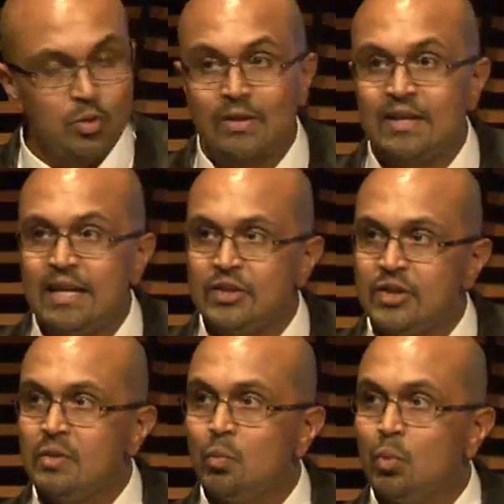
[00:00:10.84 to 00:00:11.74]
throughout the
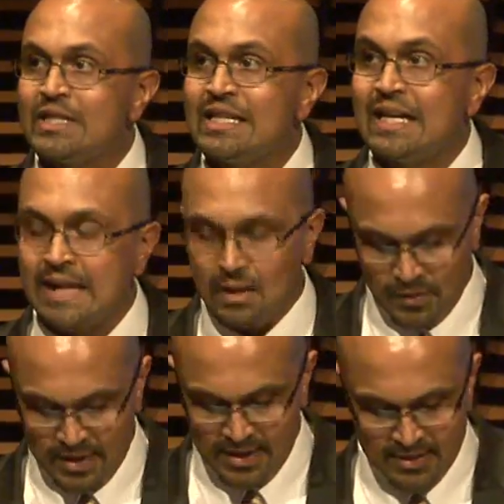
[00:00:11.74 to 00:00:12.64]
nation was not
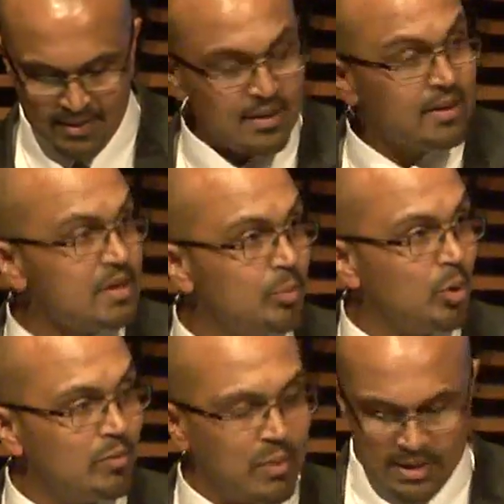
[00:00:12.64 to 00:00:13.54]
healthy, to
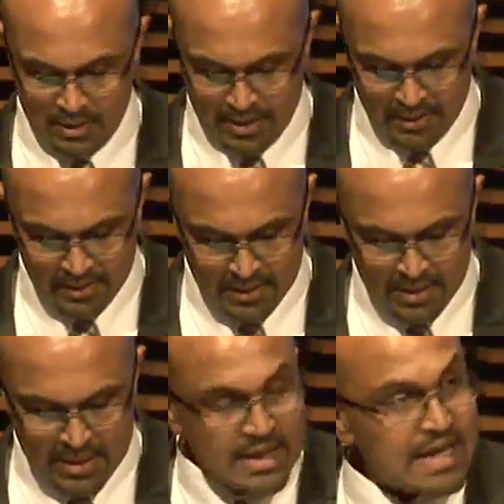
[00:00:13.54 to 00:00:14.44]
put it mildly.
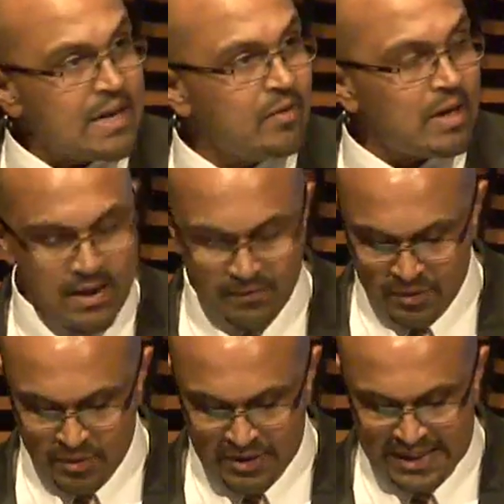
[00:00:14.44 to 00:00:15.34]
Even
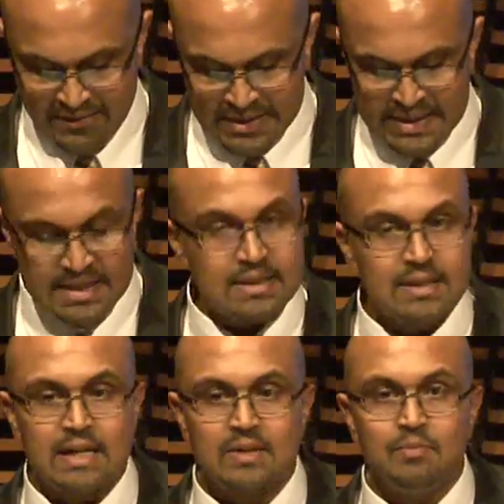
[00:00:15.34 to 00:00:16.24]
after seventeen
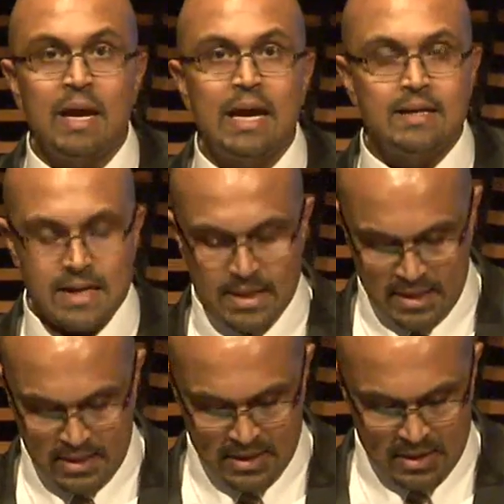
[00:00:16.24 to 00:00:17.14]
states
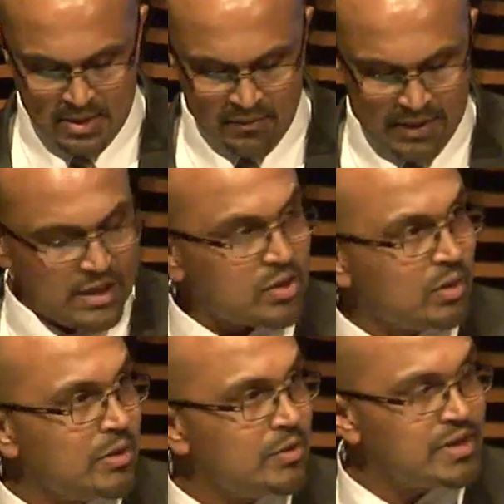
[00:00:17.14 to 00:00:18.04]
mandated
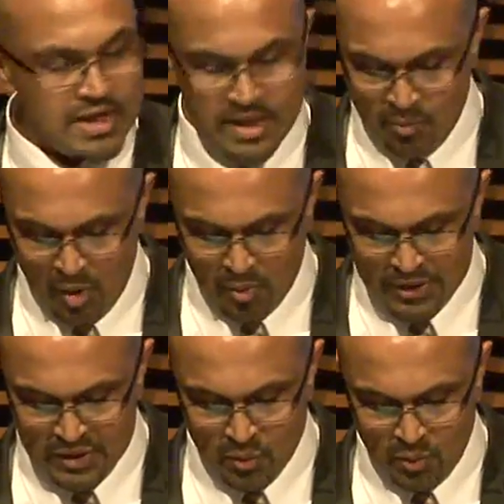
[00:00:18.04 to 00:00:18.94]
financial literacy in
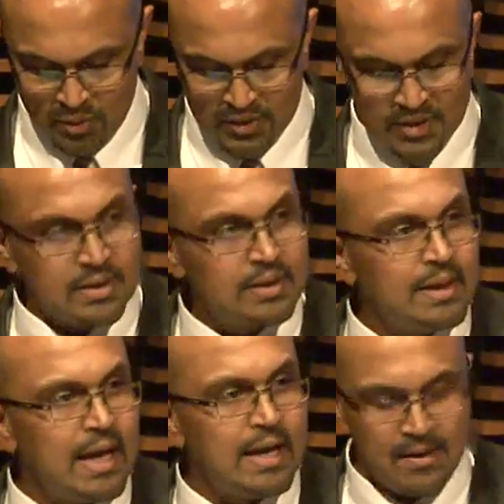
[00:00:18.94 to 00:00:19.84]
public schools,
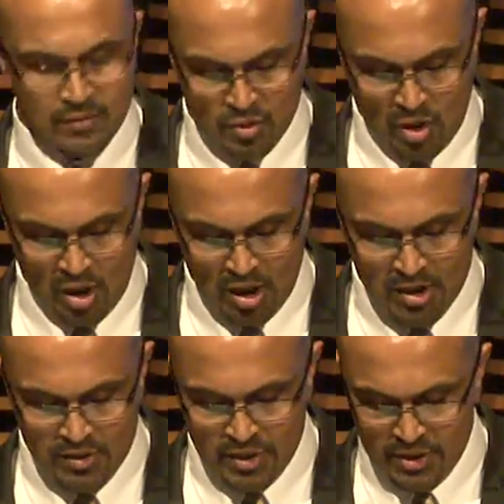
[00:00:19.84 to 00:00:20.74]
and after
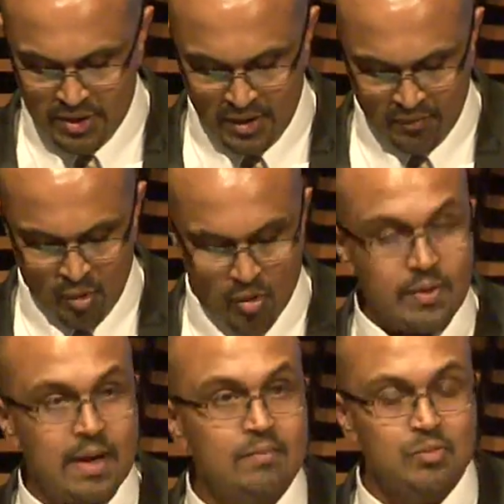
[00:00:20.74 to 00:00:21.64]
hundreds of
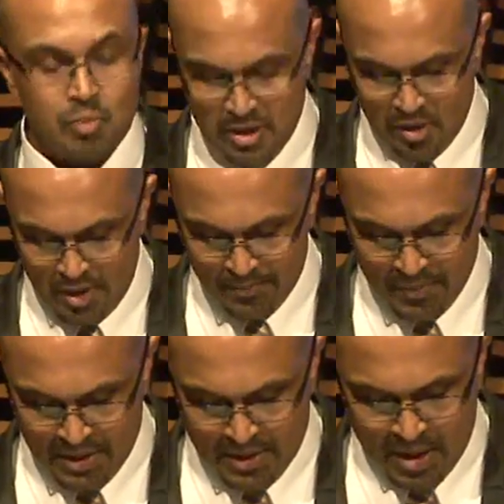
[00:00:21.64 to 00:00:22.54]
programs sprang
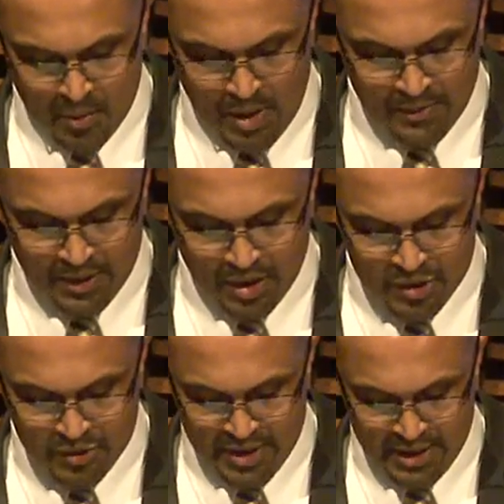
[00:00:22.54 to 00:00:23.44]
up around the
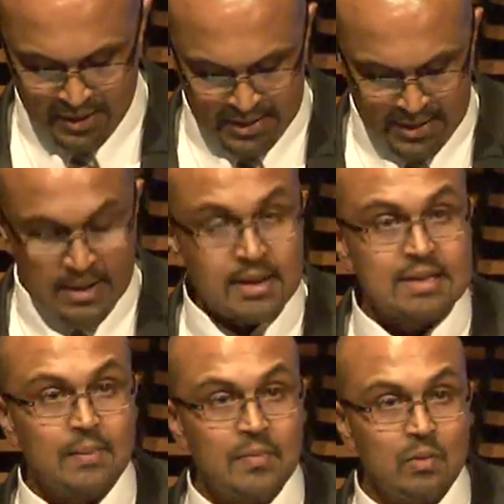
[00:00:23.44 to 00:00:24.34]
country,
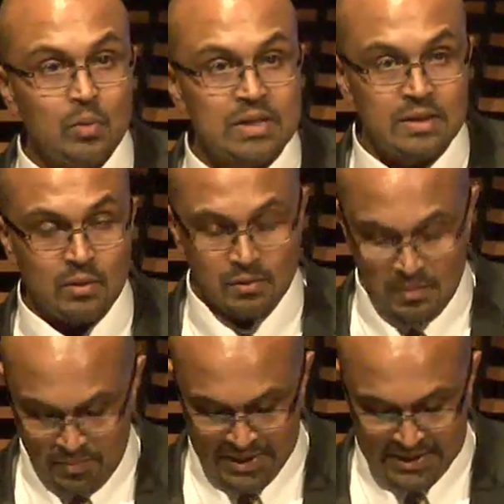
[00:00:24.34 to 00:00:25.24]
something was
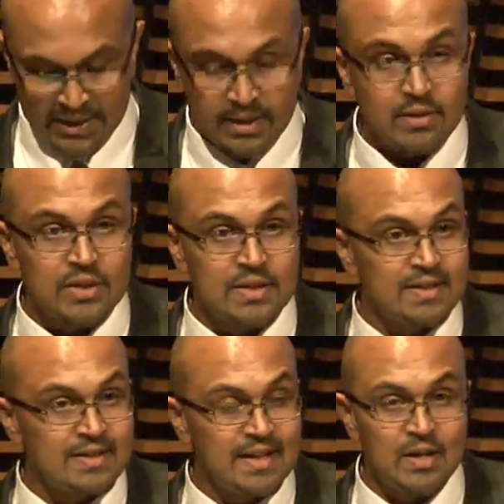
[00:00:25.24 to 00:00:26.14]
still missing. Just
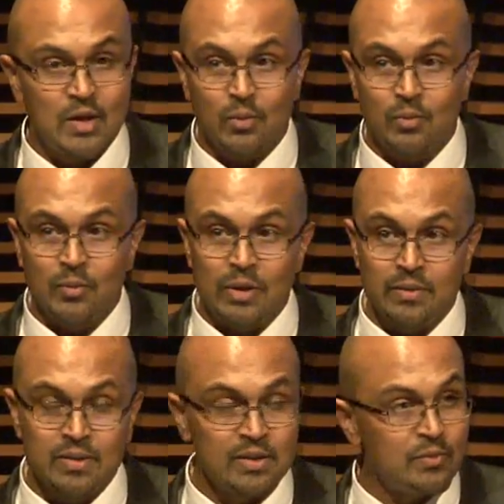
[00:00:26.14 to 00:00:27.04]
as a side note, when we
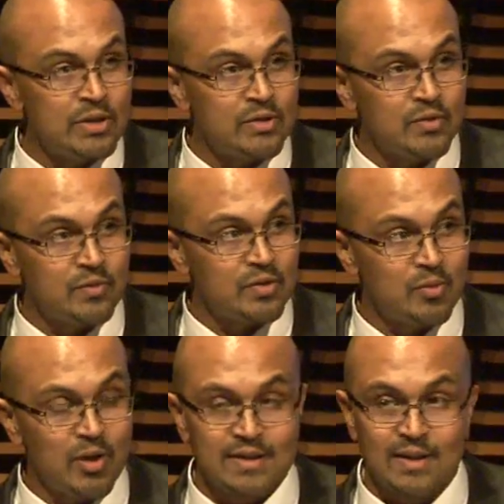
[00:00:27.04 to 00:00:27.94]
did the research for
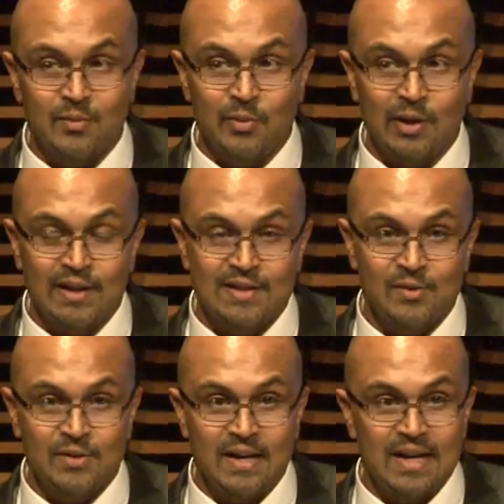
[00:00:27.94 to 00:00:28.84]
this project, we realized
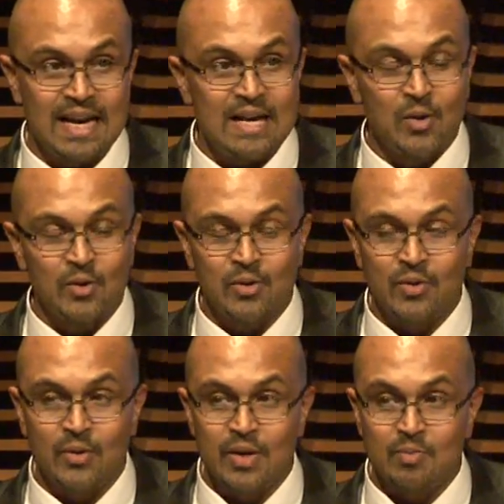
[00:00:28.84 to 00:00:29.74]
there was eight
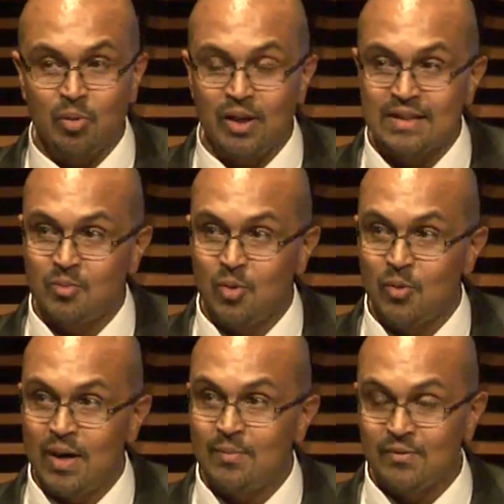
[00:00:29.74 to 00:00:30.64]
hundred thirty plus
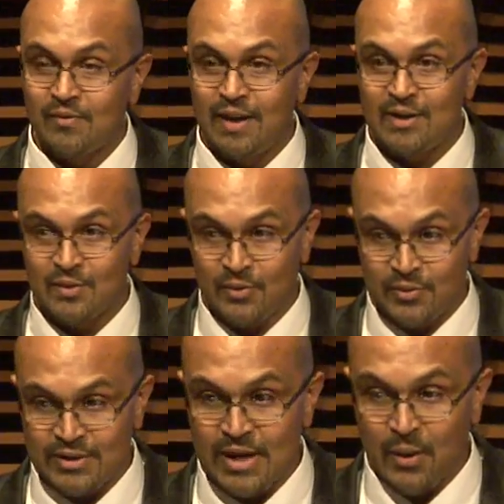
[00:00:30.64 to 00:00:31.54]
programs of financial
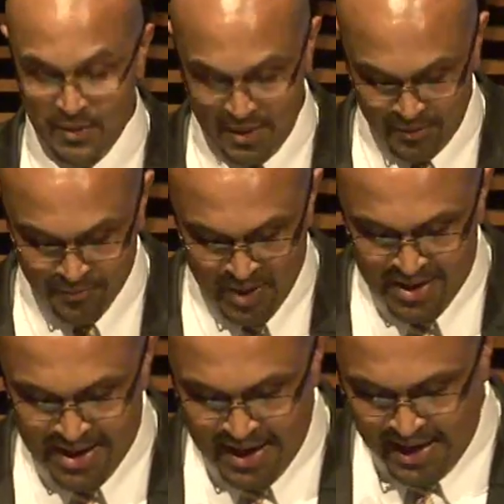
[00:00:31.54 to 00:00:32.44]
literacy out there.
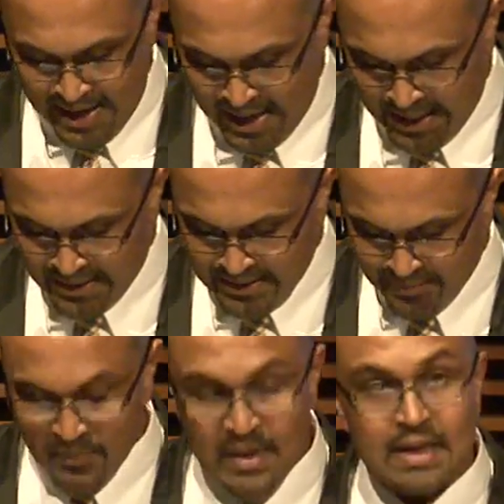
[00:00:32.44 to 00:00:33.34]

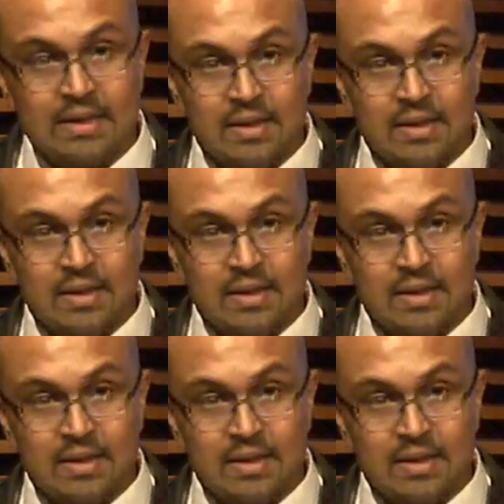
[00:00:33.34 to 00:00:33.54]
And that